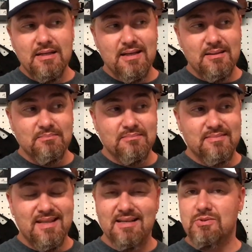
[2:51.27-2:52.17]

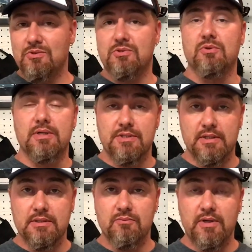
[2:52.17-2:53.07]
not so
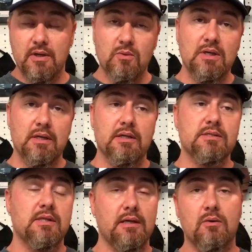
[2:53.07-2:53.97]
stringent. We know what it
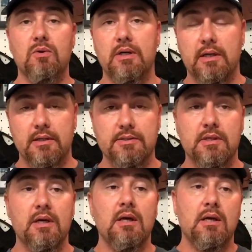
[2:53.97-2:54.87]
is. They know what it
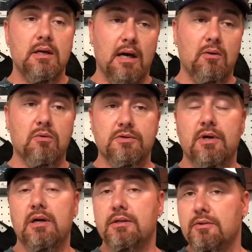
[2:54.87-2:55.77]
is. Now what we're
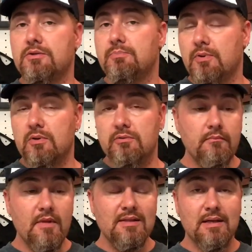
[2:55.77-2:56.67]
trying to do is prove
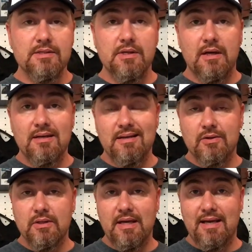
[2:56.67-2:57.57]
that it's not
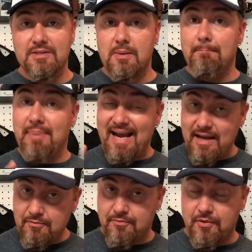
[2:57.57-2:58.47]
nearly as
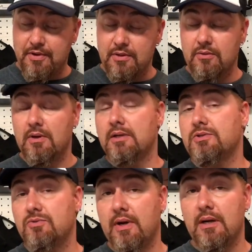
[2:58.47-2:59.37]
bad for you as
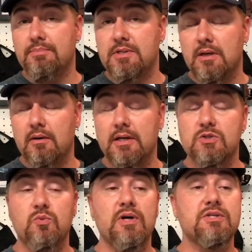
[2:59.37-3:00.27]
straight up
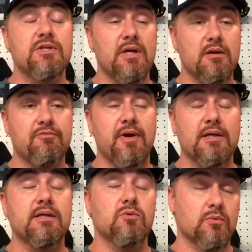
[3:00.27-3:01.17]
cigarettes, which in
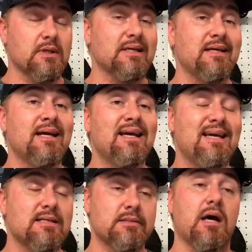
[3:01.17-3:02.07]
effect, it really
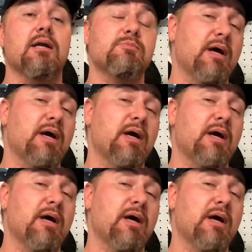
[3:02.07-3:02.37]
is not as